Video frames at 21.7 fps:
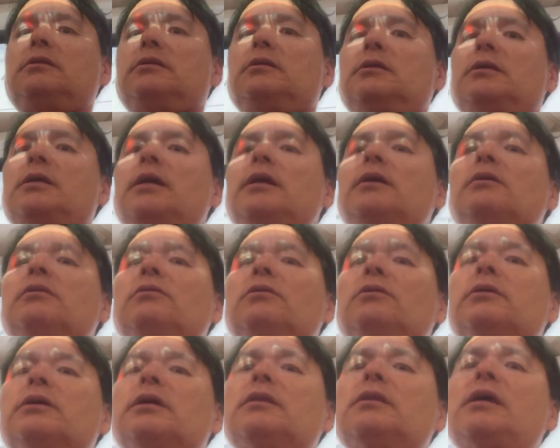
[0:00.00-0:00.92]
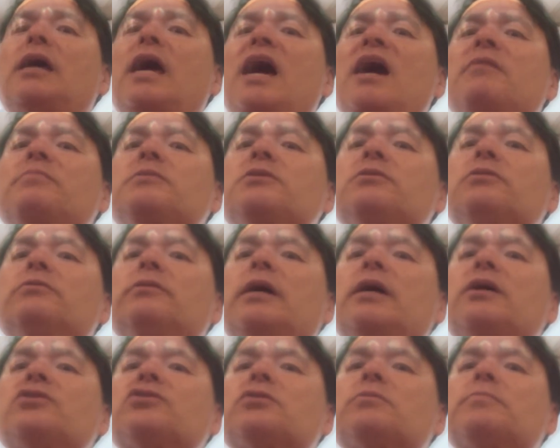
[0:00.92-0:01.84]
Take a look at the absolute
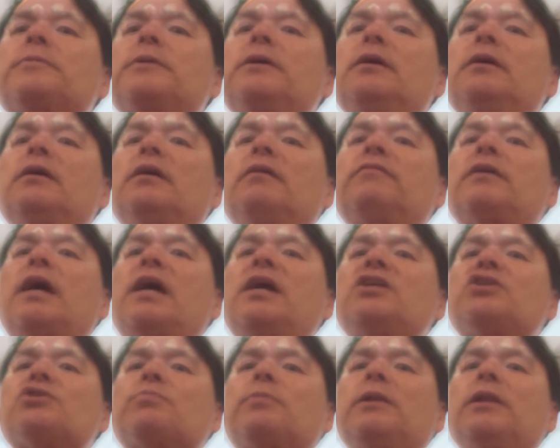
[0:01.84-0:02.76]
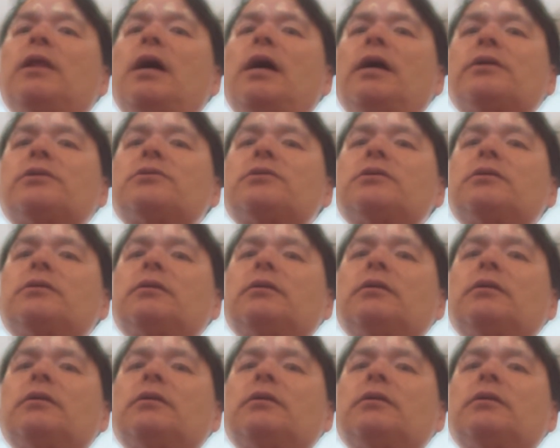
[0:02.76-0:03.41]
entropy of H plus.